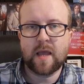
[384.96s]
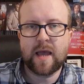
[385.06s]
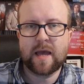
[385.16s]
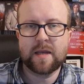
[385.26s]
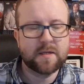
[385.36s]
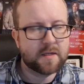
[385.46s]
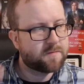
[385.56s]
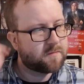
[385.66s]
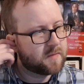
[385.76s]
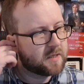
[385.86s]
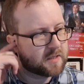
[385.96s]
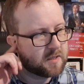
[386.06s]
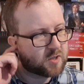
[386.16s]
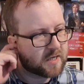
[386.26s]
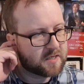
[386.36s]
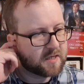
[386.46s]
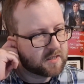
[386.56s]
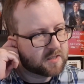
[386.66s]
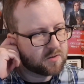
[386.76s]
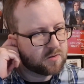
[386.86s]
and um, it's interesting
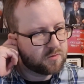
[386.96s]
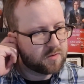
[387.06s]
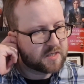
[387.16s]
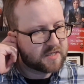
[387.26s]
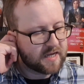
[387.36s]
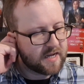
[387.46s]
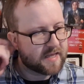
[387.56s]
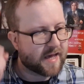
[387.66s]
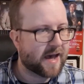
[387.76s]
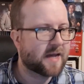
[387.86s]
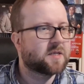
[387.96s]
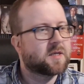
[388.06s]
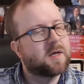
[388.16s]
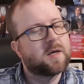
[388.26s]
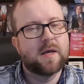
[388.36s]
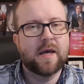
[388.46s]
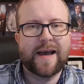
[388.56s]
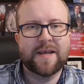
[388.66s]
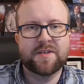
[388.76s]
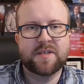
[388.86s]
to see that
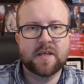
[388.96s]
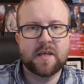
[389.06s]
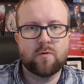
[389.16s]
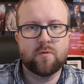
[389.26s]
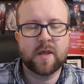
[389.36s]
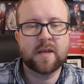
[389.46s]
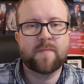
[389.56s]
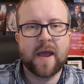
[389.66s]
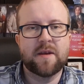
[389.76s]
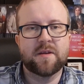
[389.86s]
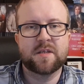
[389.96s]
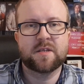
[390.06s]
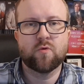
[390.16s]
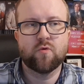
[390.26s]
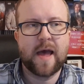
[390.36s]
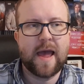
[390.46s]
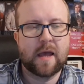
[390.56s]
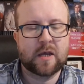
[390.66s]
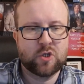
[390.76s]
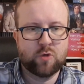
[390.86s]
and see the independence still there
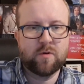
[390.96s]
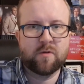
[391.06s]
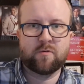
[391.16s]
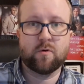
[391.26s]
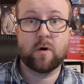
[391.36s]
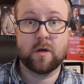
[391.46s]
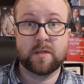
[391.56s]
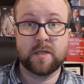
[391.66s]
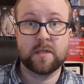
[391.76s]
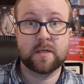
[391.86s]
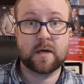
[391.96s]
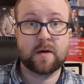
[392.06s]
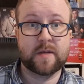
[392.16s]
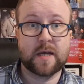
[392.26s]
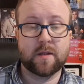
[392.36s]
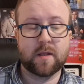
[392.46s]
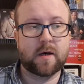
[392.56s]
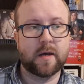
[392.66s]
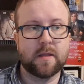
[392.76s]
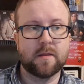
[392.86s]
because you would have thought a season and a half down the
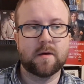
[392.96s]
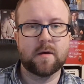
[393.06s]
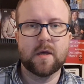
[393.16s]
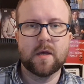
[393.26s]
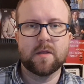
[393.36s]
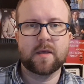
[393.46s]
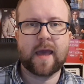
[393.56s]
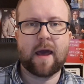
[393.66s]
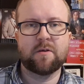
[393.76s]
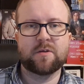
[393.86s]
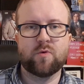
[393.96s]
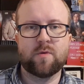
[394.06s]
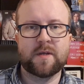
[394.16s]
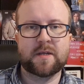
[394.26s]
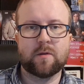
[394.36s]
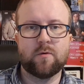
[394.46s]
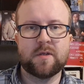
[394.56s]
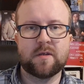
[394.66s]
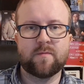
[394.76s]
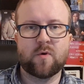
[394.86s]
line that the character would have been
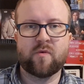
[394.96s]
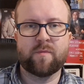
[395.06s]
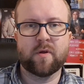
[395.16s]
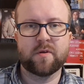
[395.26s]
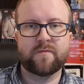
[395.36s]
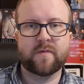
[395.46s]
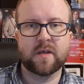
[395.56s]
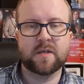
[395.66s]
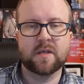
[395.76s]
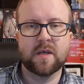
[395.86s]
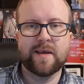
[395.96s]
diluted and more of a plot device